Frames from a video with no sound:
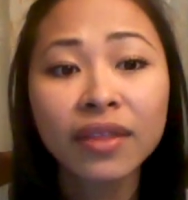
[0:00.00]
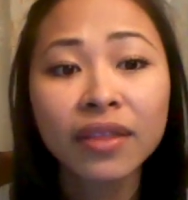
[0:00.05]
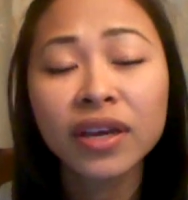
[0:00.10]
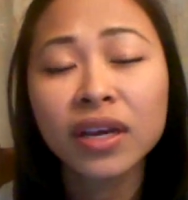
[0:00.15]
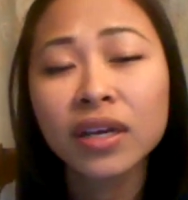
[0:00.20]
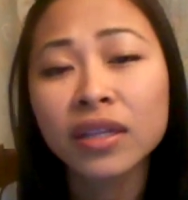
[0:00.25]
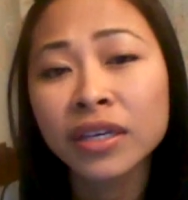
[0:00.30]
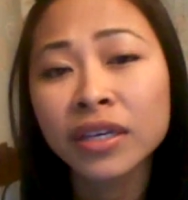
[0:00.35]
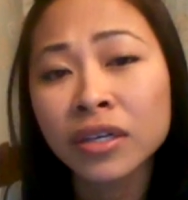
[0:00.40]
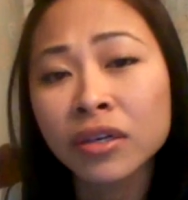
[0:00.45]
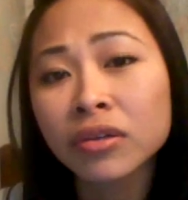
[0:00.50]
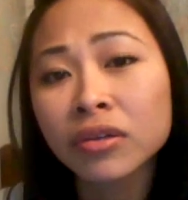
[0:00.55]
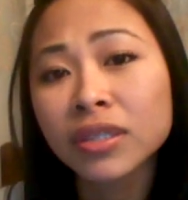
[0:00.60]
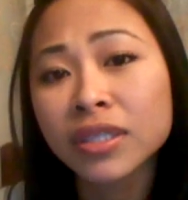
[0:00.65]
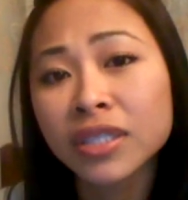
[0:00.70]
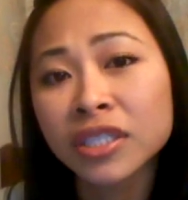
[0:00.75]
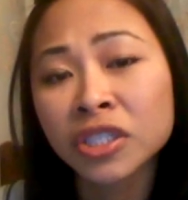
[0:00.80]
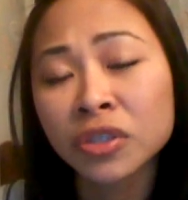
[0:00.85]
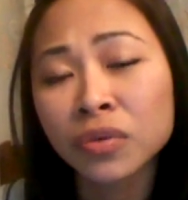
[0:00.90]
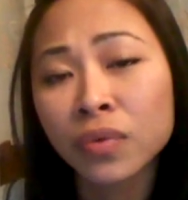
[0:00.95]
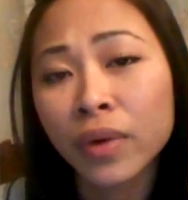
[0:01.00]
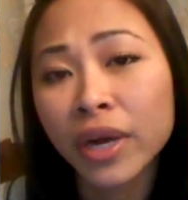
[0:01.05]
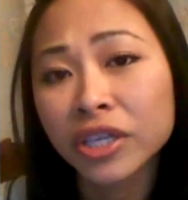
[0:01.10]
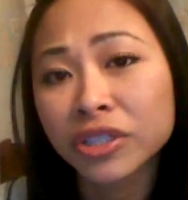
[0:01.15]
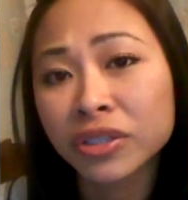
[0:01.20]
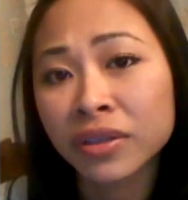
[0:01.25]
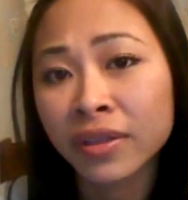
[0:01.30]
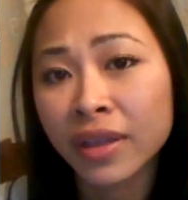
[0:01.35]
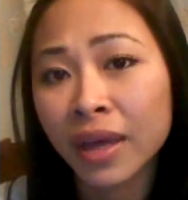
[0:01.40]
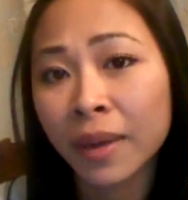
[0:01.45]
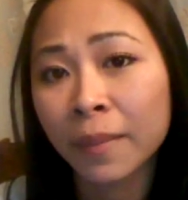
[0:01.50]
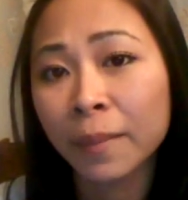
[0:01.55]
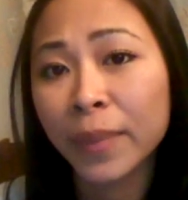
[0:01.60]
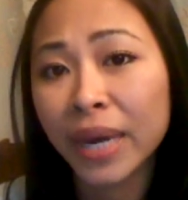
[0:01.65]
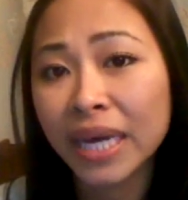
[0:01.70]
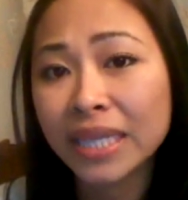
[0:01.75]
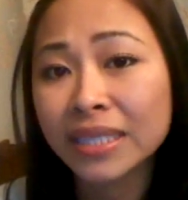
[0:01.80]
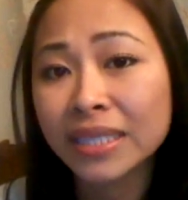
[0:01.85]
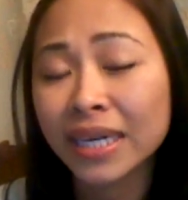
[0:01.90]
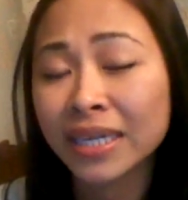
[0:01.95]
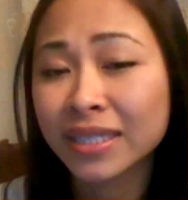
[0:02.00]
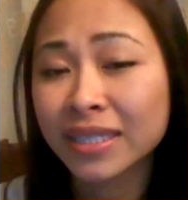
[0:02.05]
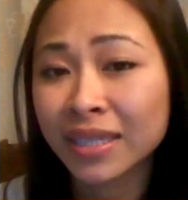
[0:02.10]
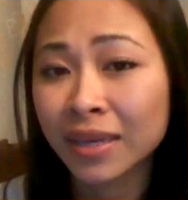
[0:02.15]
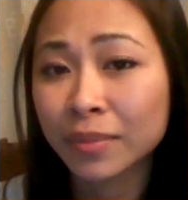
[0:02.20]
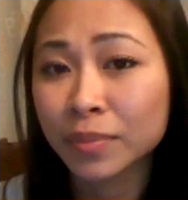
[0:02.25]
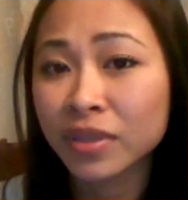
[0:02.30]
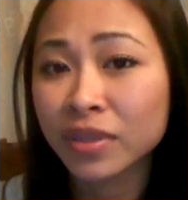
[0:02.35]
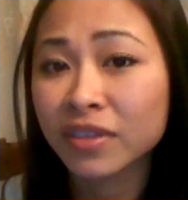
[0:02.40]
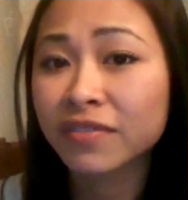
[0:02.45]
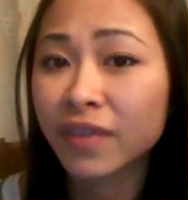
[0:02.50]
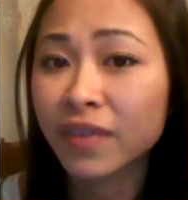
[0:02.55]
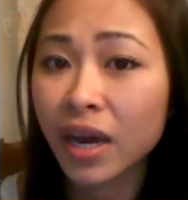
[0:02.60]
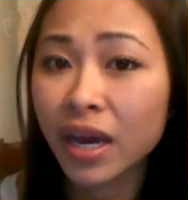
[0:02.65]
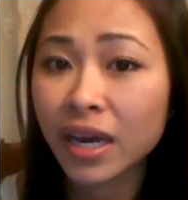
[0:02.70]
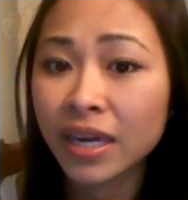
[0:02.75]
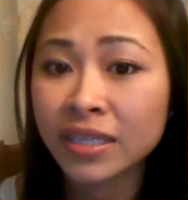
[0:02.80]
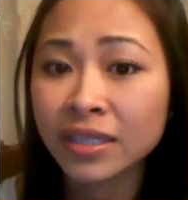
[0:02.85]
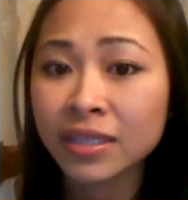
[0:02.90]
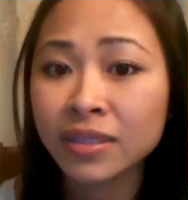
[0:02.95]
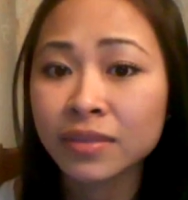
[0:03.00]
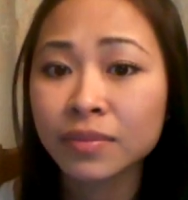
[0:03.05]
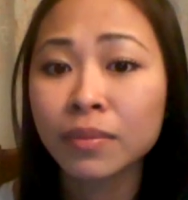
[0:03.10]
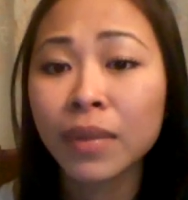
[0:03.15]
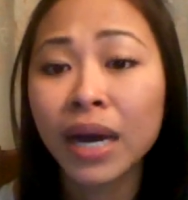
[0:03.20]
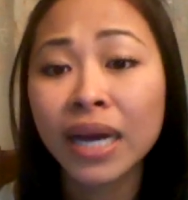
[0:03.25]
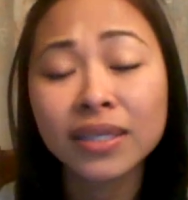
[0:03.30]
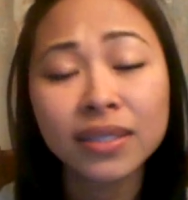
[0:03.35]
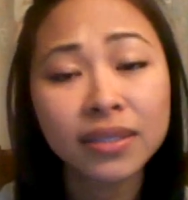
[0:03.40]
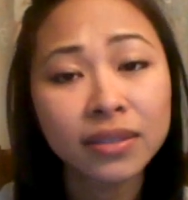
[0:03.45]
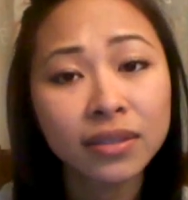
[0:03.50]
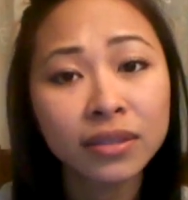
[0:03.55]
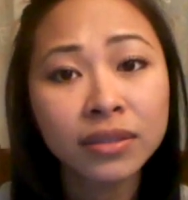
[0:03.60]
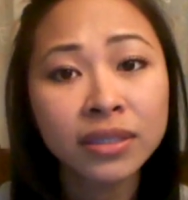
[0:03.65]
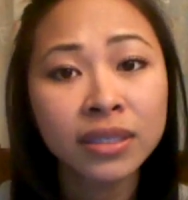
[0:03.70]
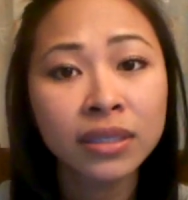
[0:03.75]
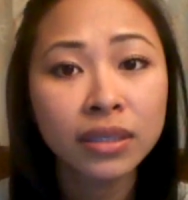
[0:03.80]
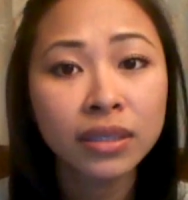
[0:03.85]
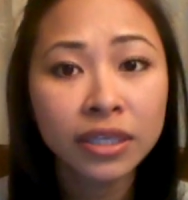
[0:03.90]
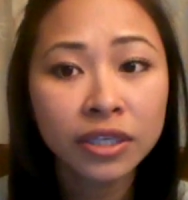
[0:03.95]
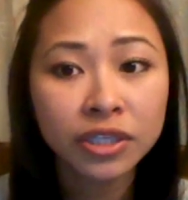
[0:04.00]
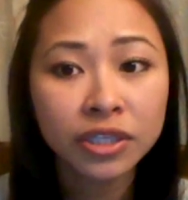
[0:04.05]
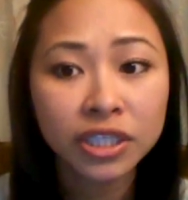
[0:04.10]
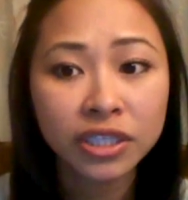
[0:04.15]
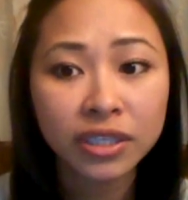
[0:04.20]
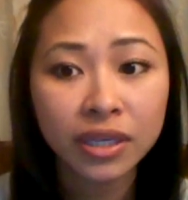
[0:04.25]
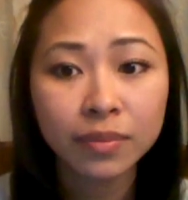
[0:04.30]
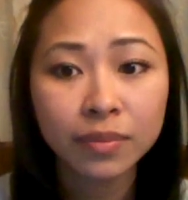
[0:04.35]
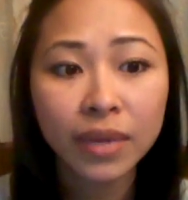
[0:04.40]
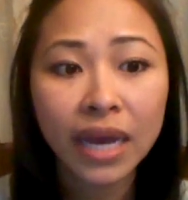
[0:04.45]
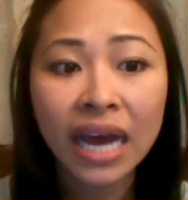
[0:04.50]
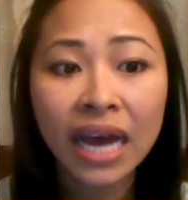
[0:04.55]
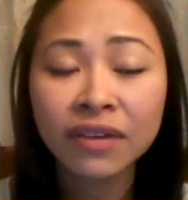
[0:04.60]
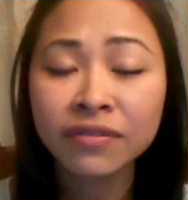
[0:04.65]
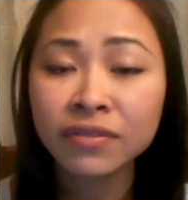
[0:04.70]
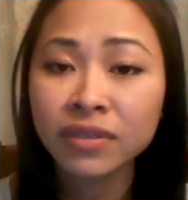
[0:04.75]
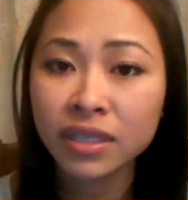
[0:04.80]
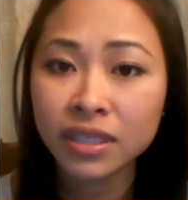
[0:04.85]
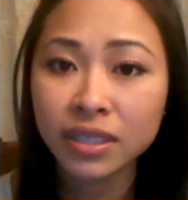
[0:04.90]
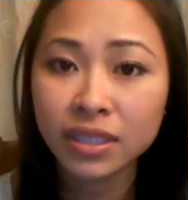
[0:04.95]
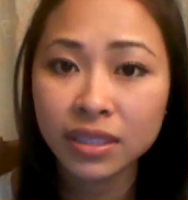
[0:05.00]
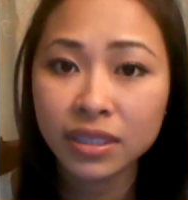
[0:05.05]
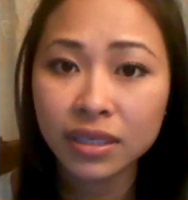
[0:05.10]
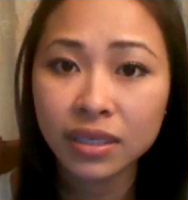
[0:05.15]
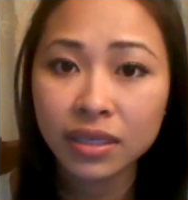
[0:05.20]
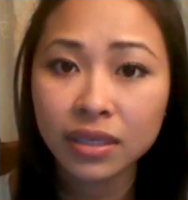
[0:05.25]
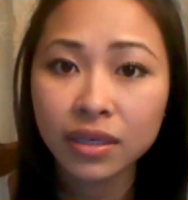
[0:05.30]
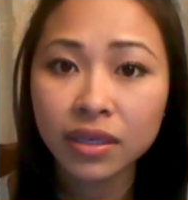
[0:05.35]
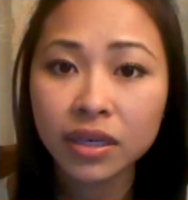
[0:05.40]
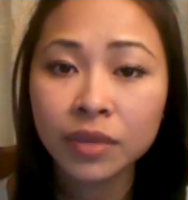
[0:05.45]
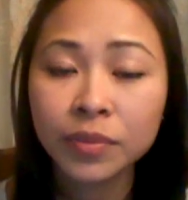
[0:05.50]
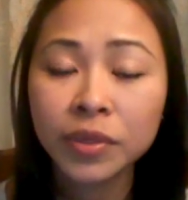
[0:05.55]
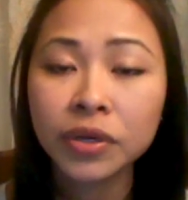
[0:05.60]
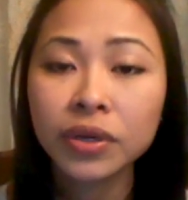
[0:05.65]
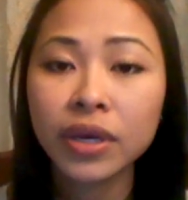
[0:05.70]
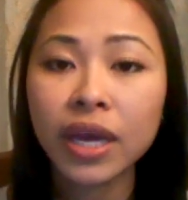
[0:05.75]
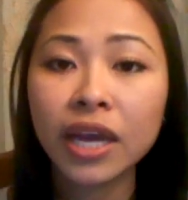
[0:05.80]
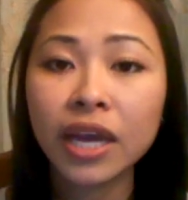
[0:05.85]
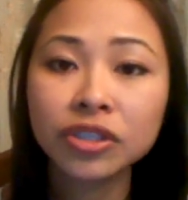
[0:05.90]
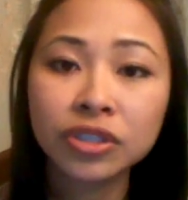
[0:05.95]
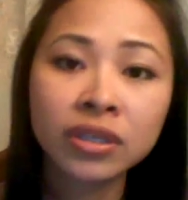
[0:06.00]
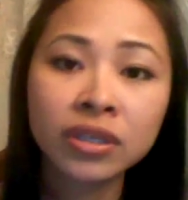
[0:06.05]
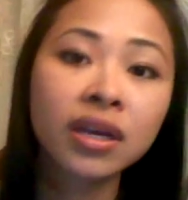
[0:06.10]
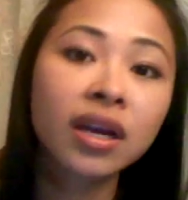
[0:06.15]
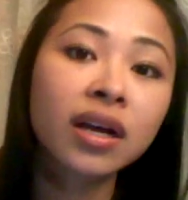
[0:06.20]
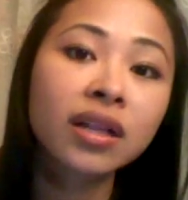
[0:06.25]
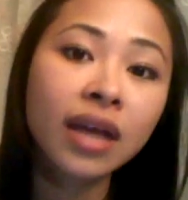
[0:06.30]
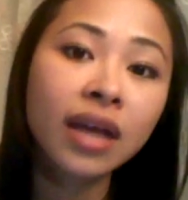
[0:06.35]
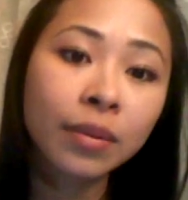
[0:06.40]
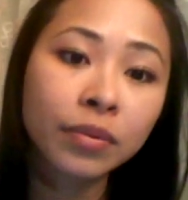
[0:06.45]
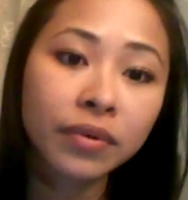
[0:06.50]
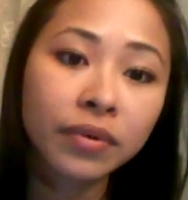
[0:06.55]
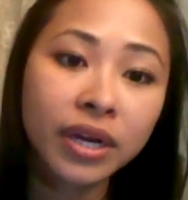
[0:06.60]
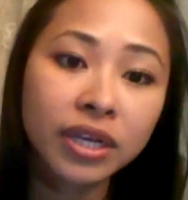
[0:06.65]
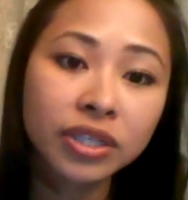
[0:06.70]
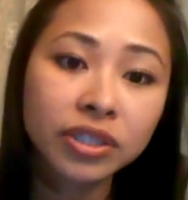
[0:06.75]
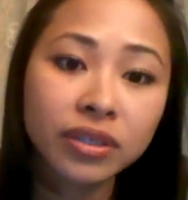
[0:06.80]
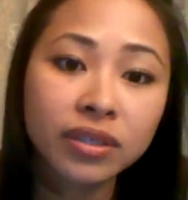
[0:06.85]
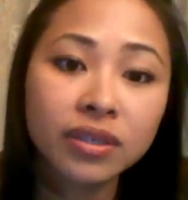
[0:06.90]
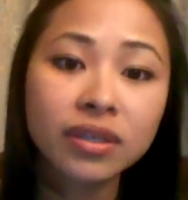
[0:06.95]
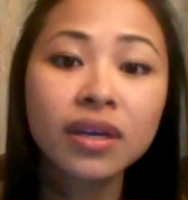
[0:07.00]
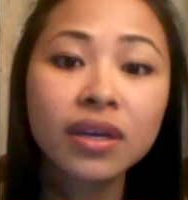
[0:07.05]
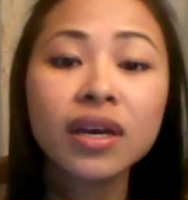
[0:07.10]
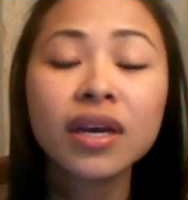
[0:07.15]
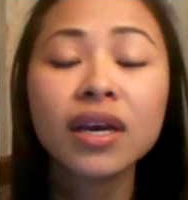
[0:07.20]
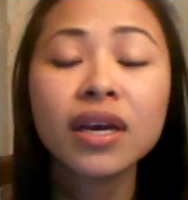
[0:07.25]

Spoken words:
The clinical situation that best exemplifies my skills in leadership, advocacy, communication, and collaboration